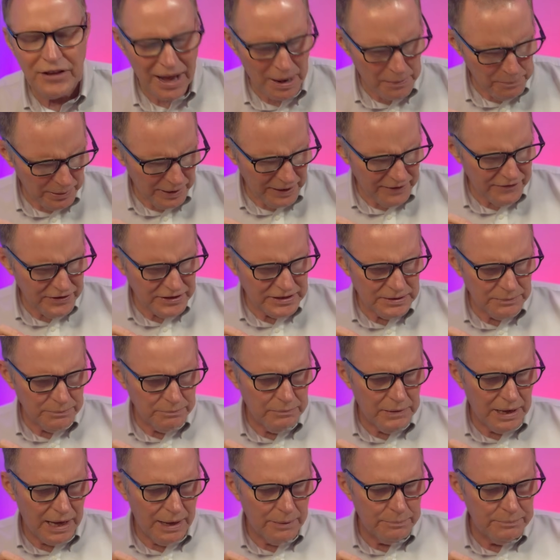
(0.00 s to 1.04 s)
I believe it's some
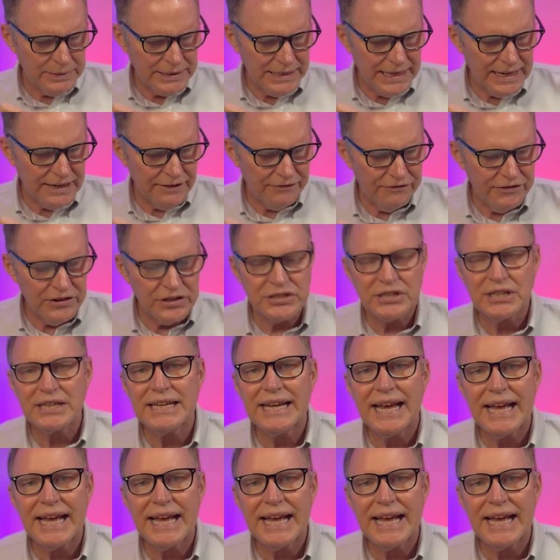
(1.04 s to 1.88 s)
bonita fishing.